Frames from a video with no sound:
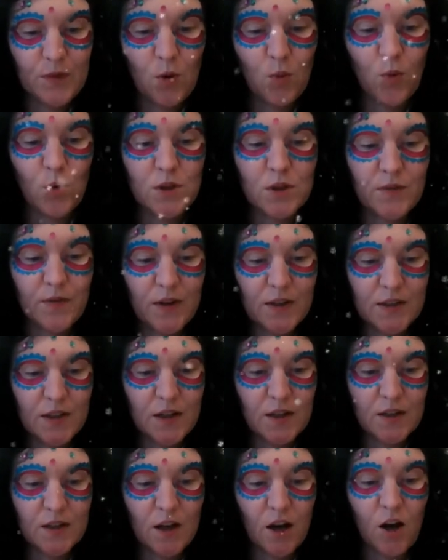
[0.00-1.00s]
What have I
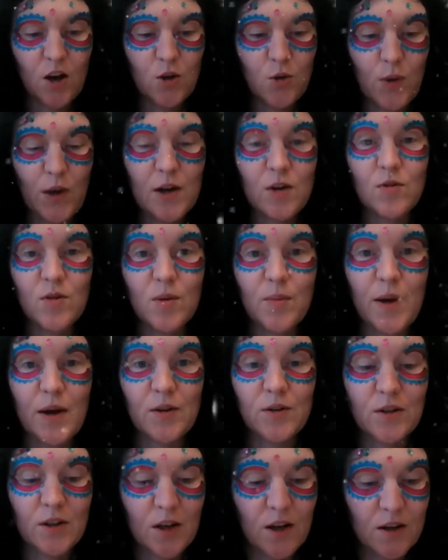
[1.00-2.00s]
done? Are you angry
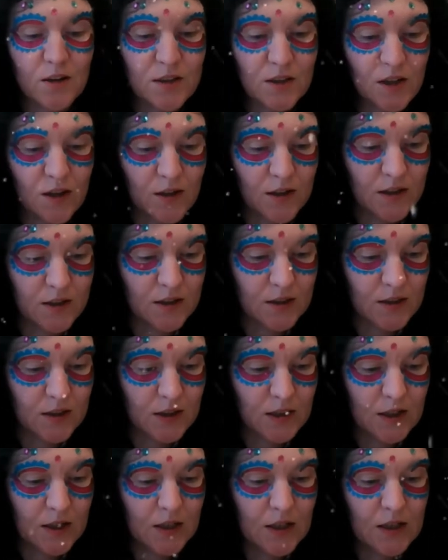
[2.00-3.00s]
about last night?
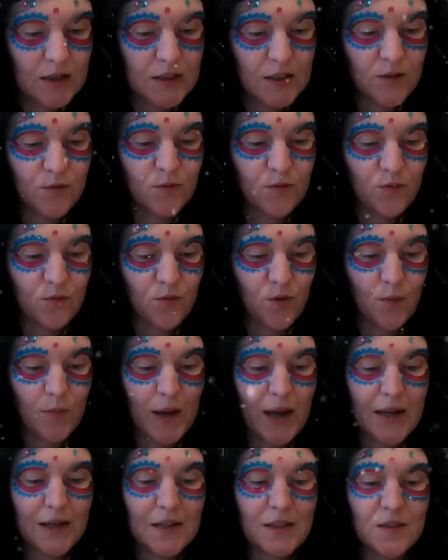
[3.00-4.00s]
Different from,
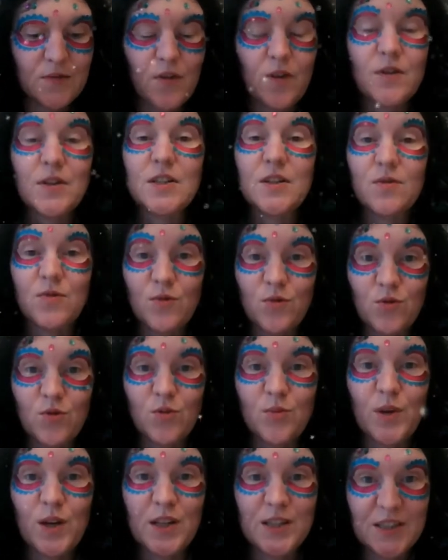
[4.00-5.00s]
Anne is very different
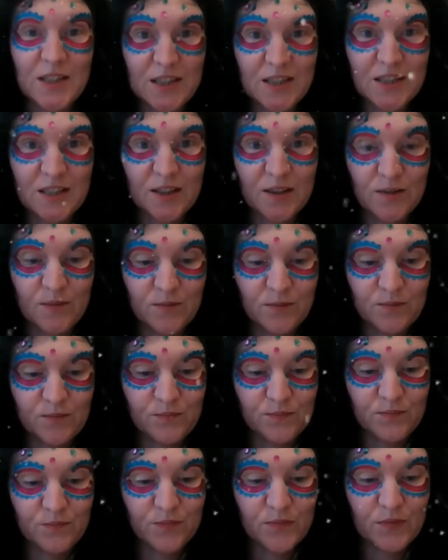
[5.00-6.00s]
from her sister.
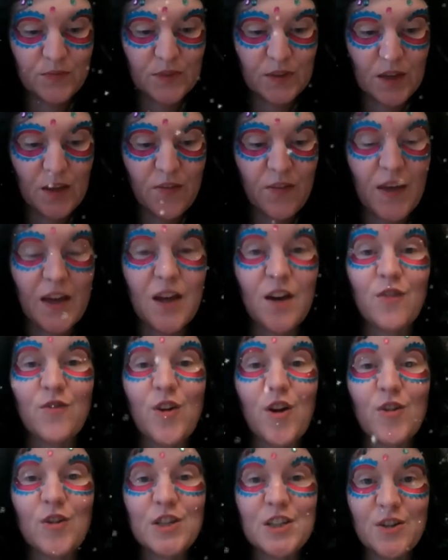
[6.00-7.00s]
They are
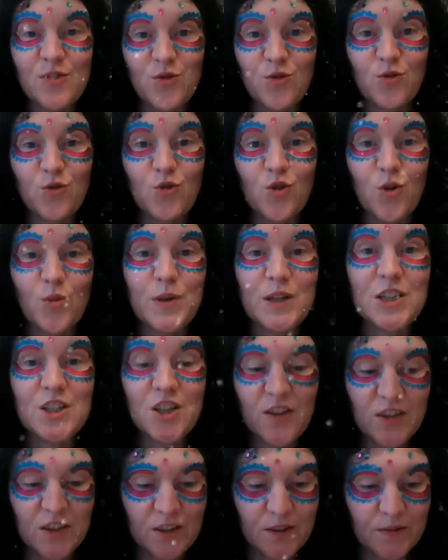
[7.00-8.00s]
very different from each
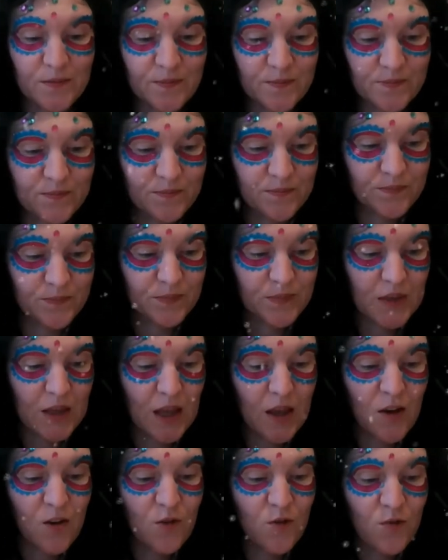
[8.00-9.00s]
other.
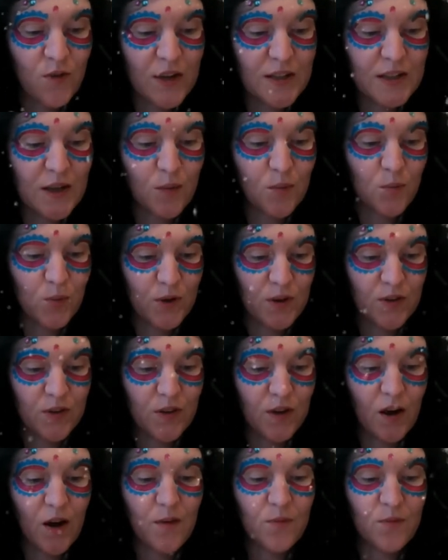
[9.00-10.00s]
Fed up
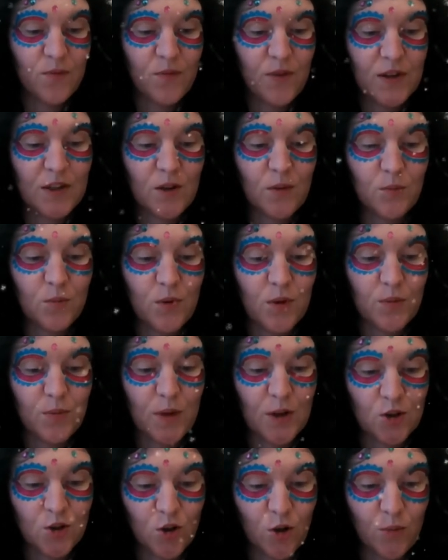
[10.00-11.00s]
with, I'm fed up with
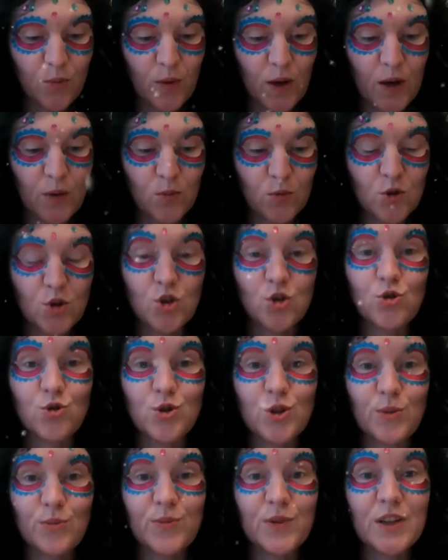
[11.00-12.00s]
my job. I want to do
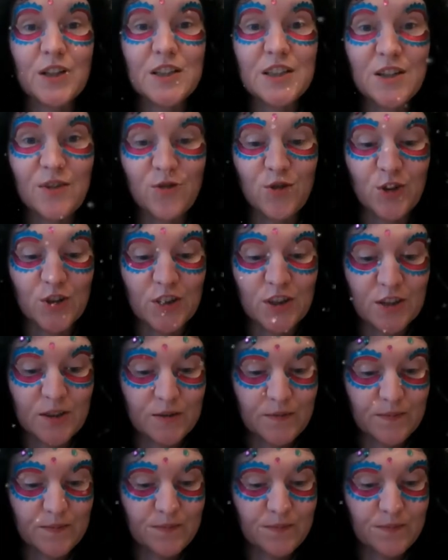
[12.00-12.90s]
something different.